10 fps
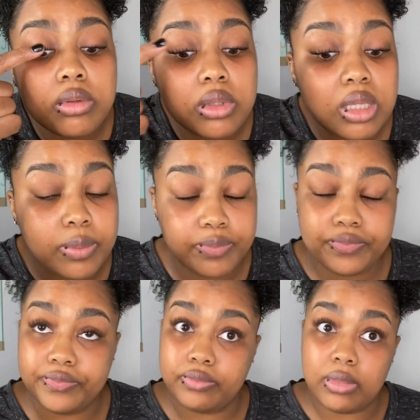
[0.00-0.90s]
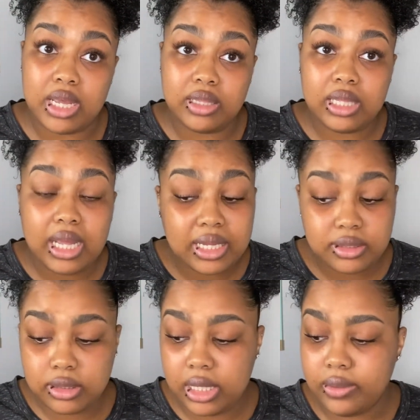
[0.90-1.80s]
the main thing I can
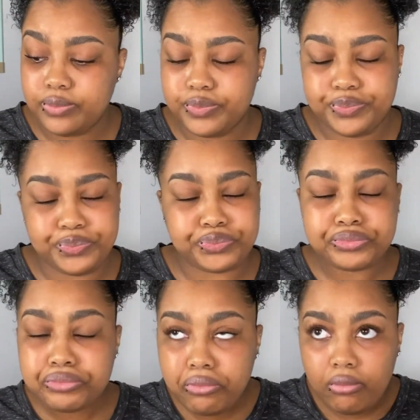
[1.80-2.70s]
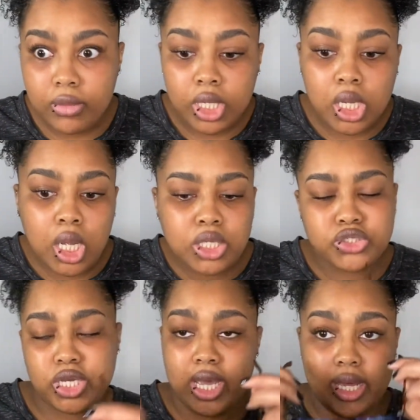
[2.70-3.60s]
say,
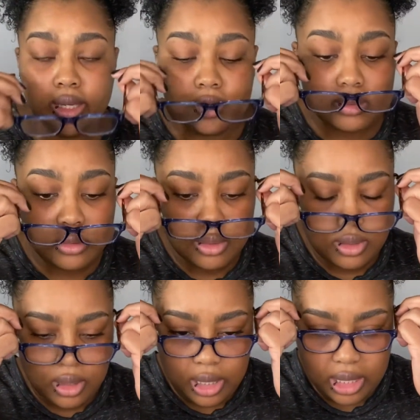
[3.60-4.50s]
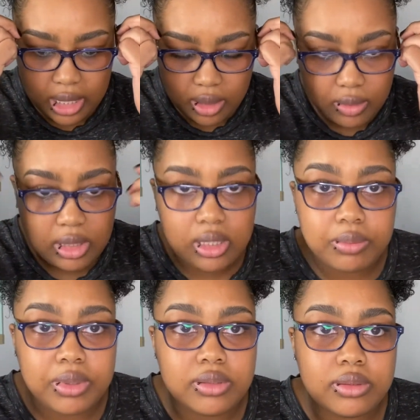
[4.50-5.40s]
child, it ain't no clumping.